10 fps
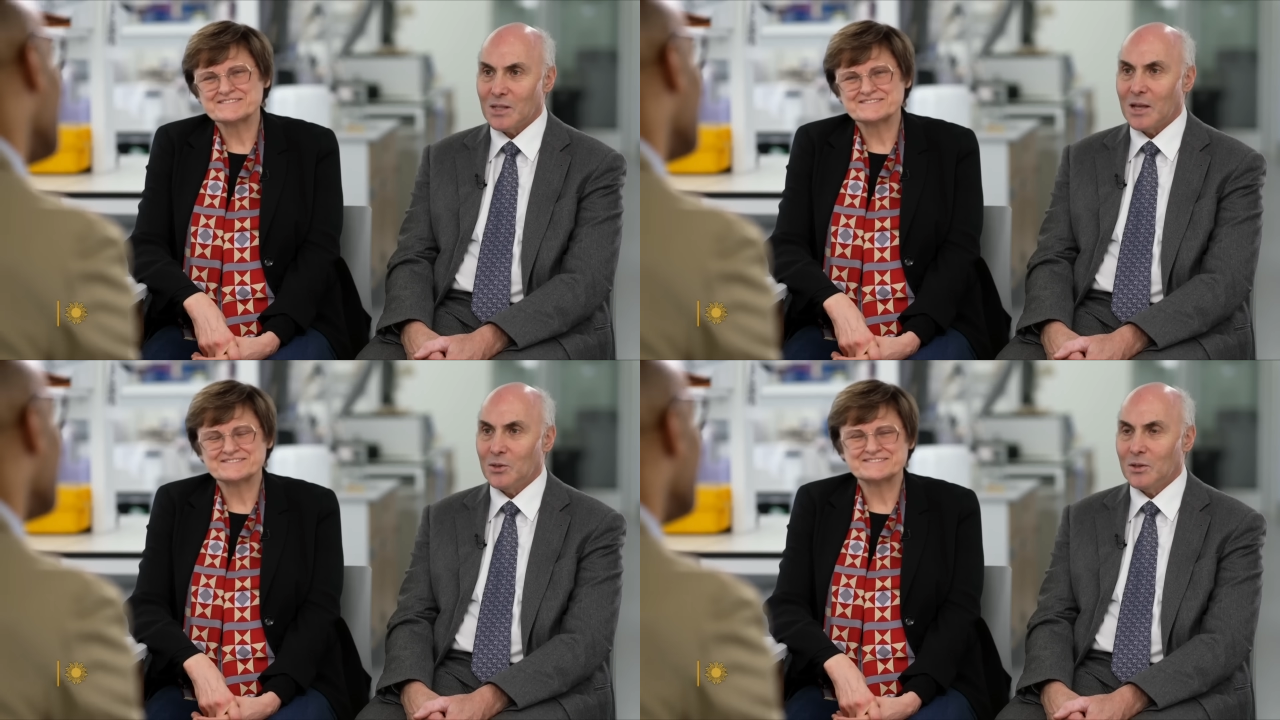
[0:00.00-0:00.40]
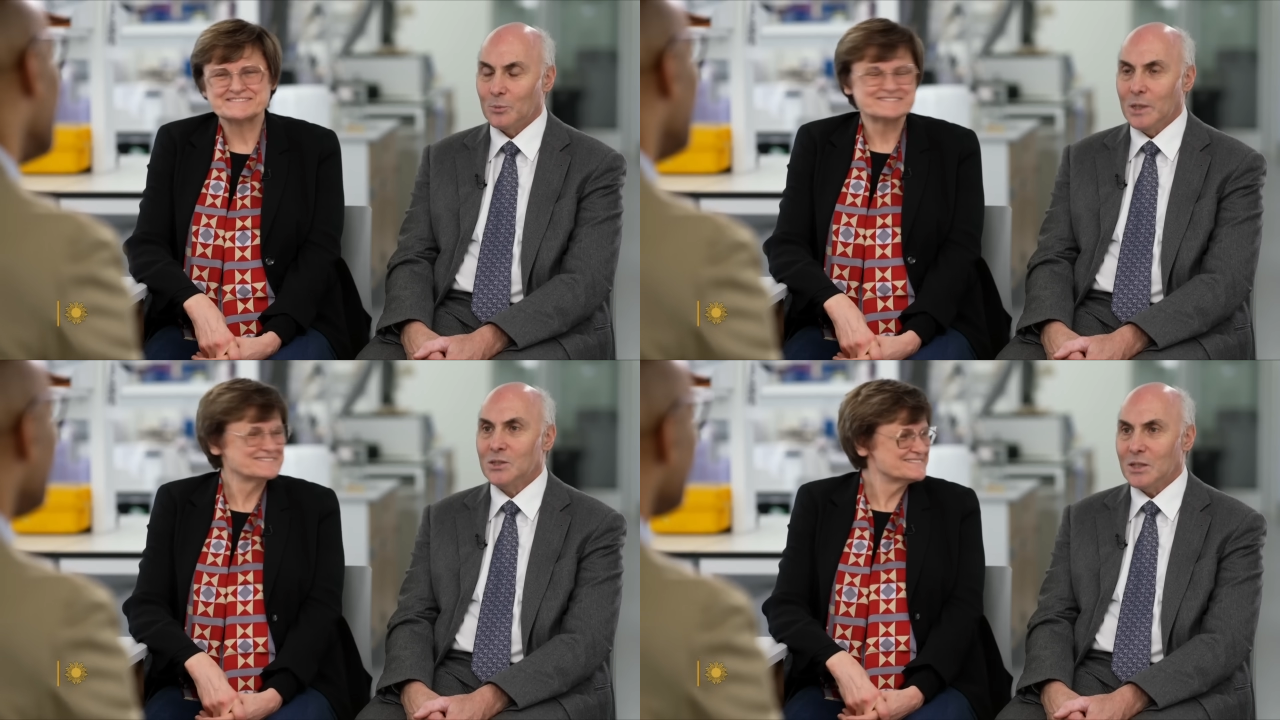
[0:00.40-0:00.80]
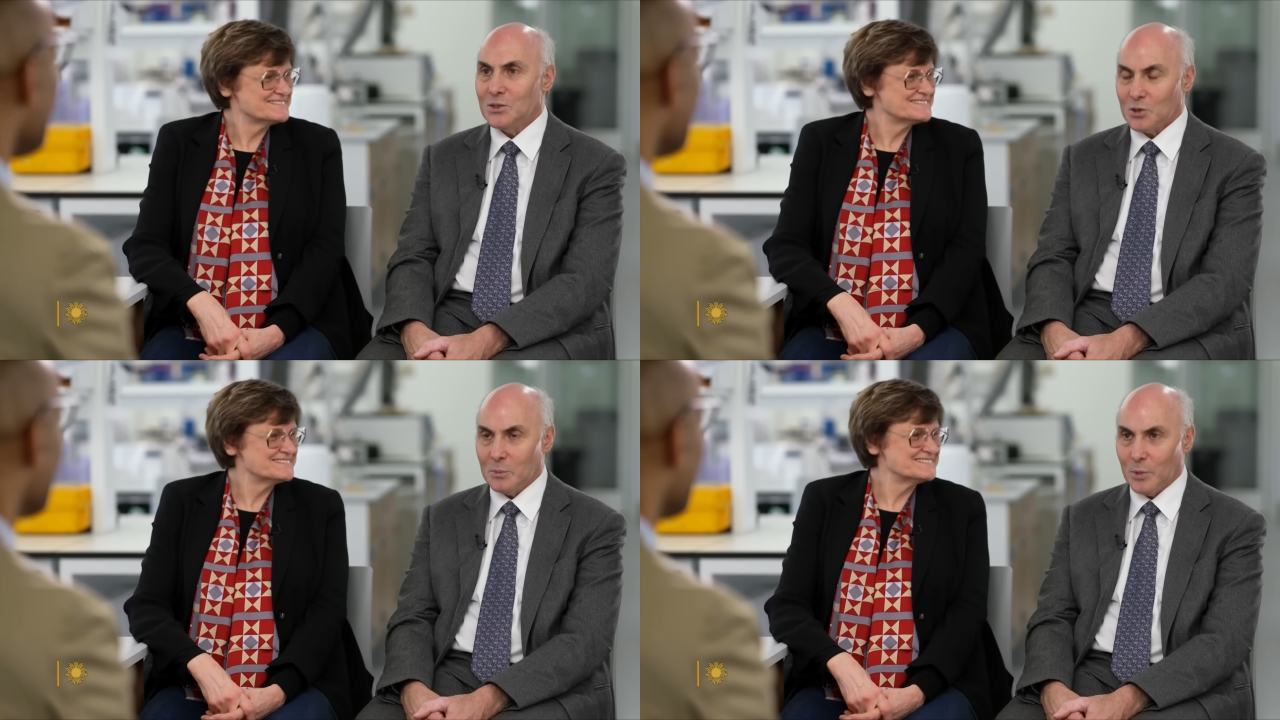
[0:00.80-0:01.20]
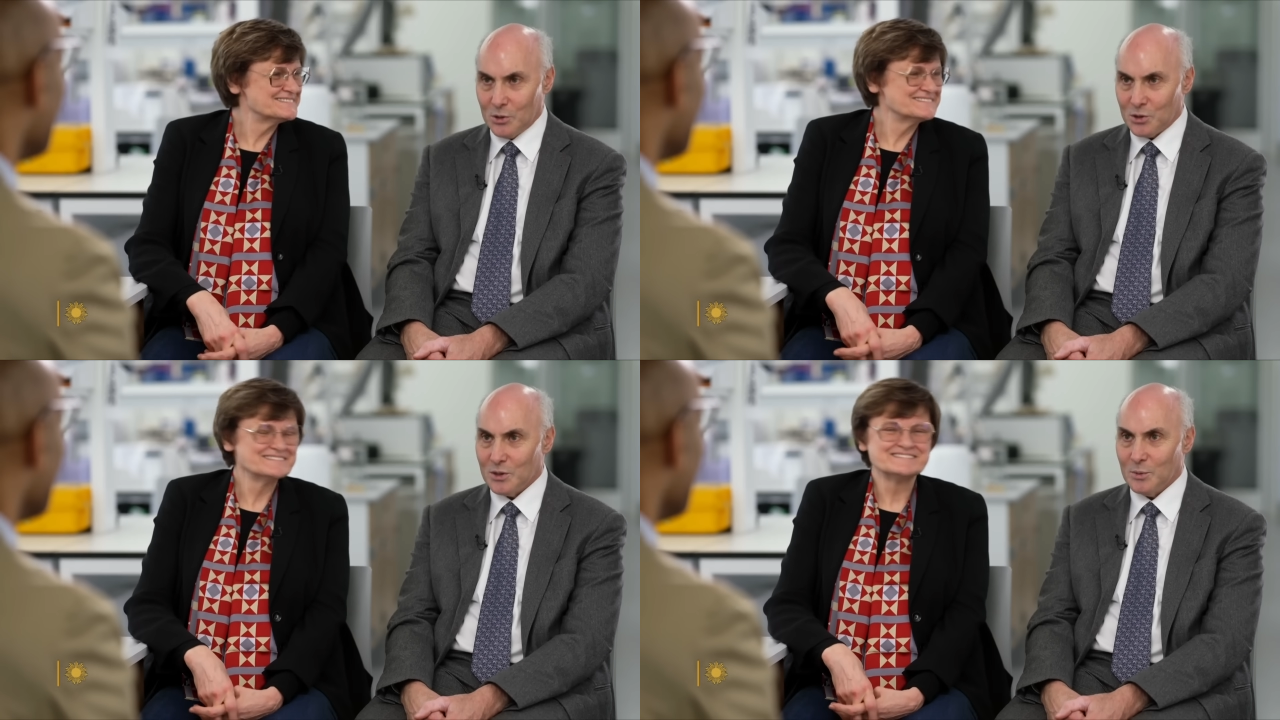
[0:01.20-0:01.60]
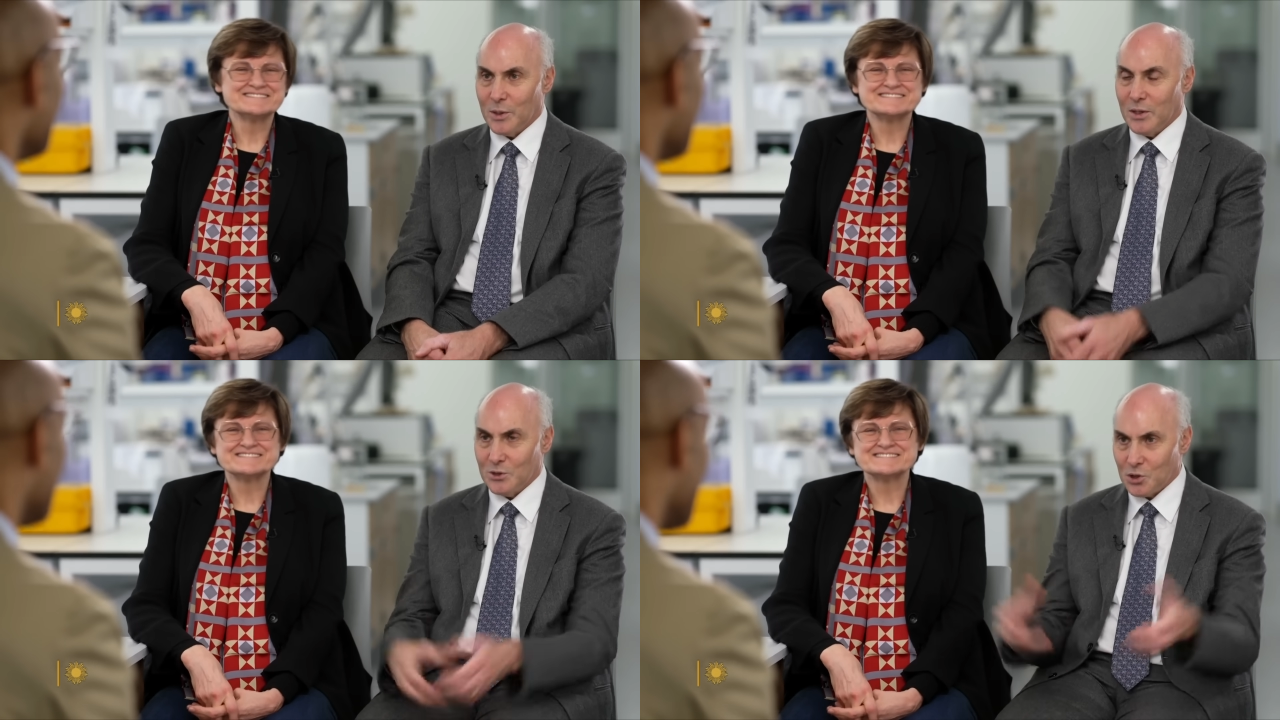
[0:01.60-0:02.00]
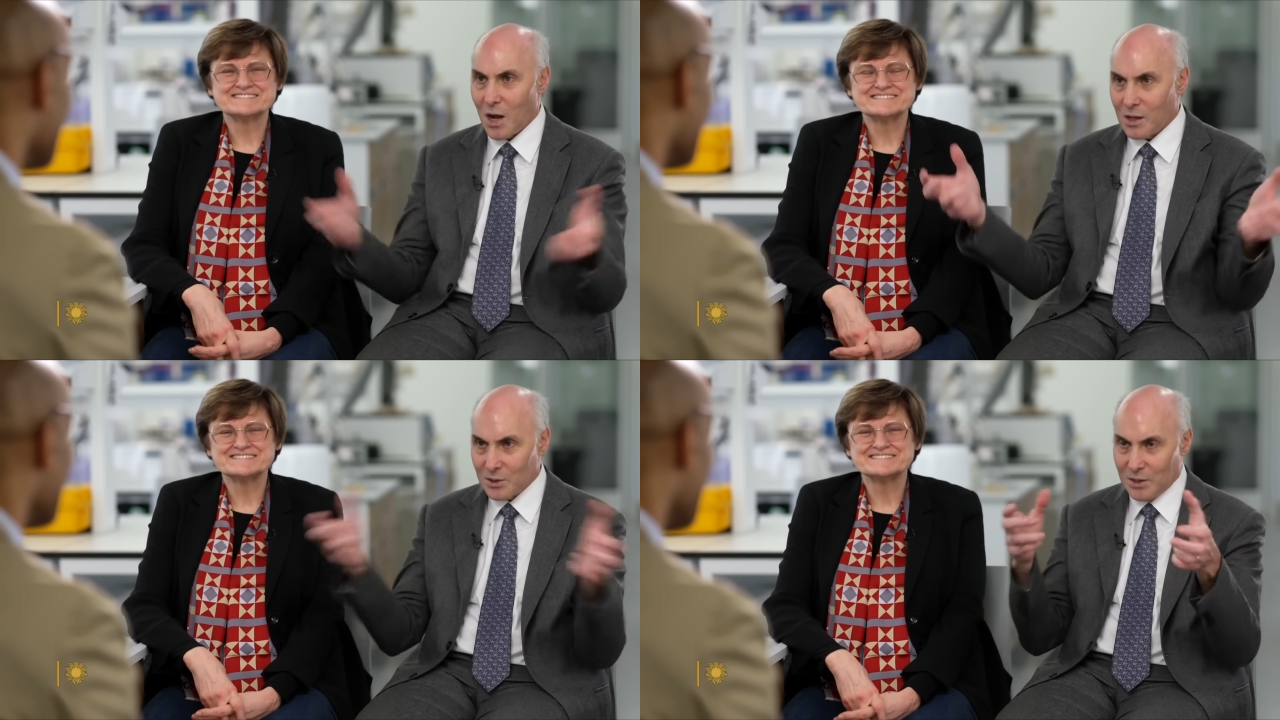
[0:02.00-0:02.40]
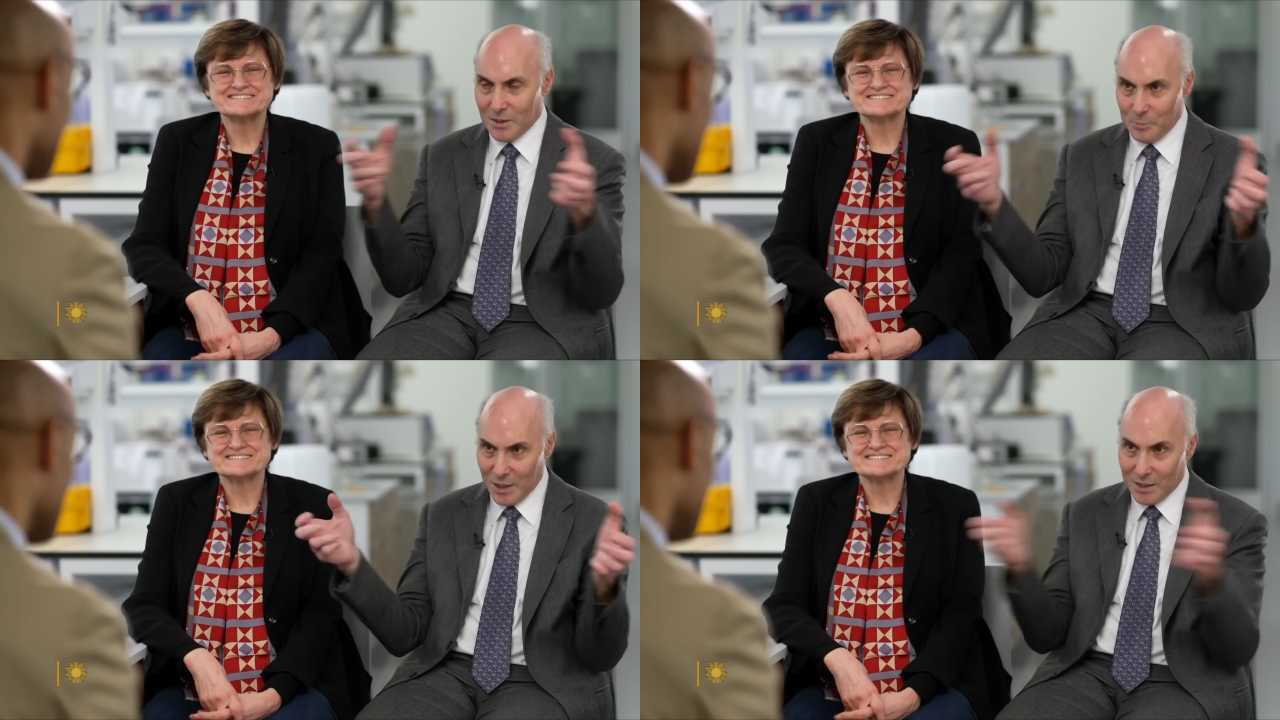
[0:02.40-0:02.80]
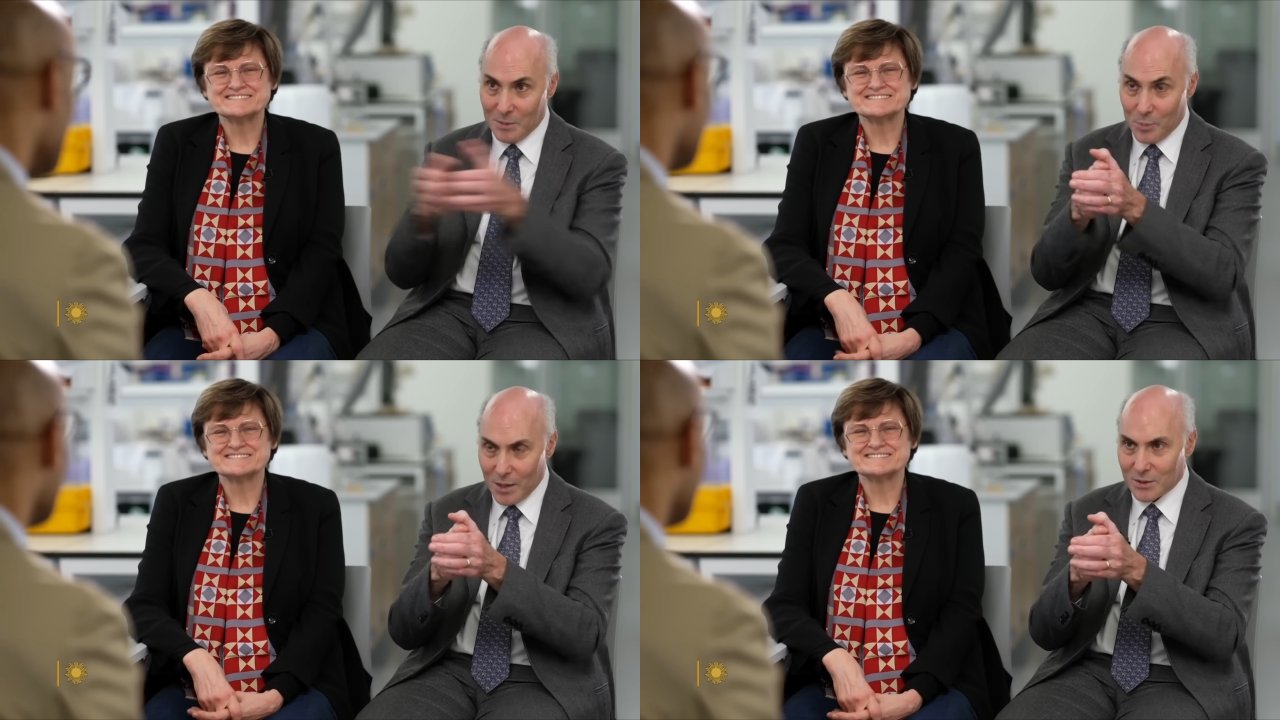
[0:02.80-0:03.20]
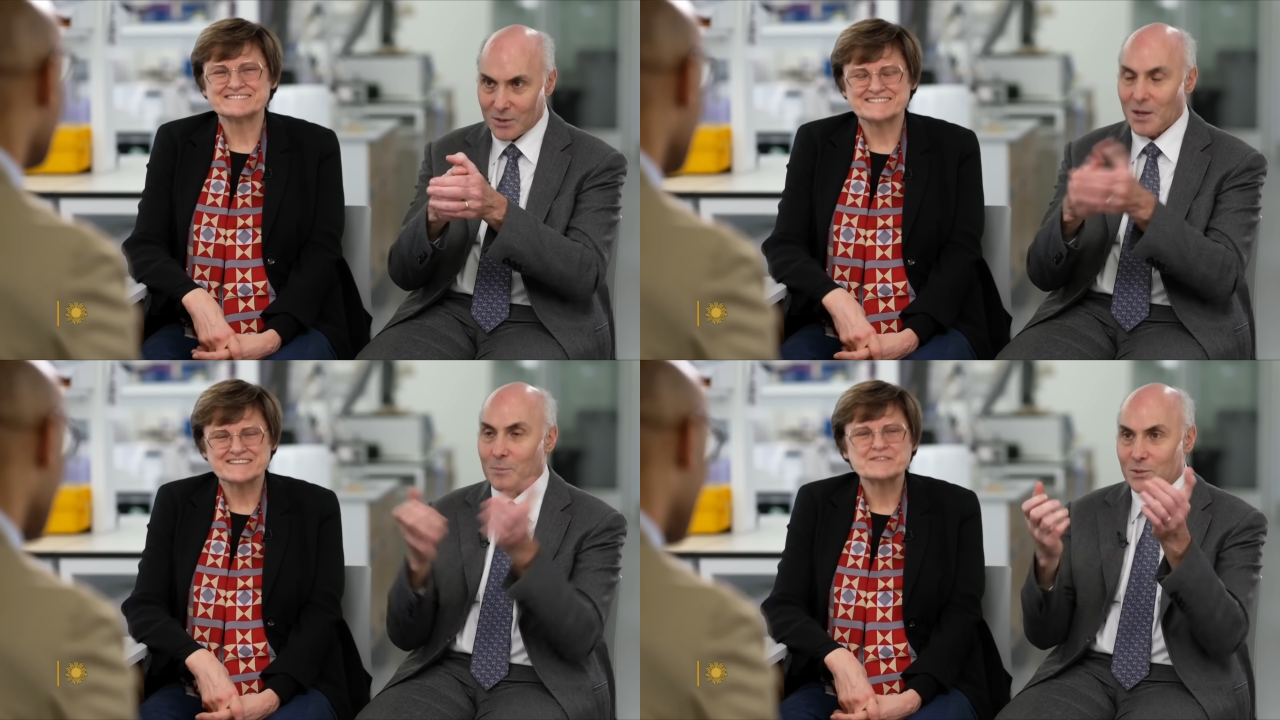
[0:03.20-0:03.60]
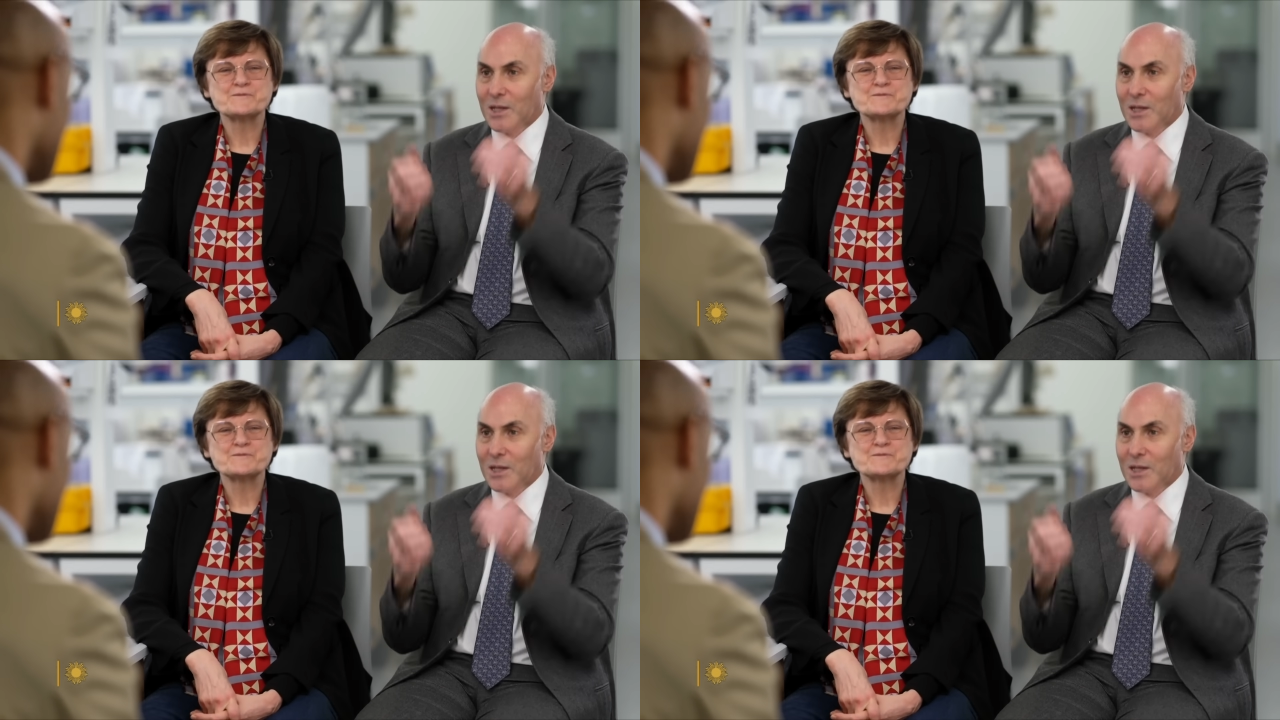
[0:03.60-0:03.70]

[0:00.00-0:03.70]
Speaker 1: like the Reese's commercial where the chocolate and the peanut butter come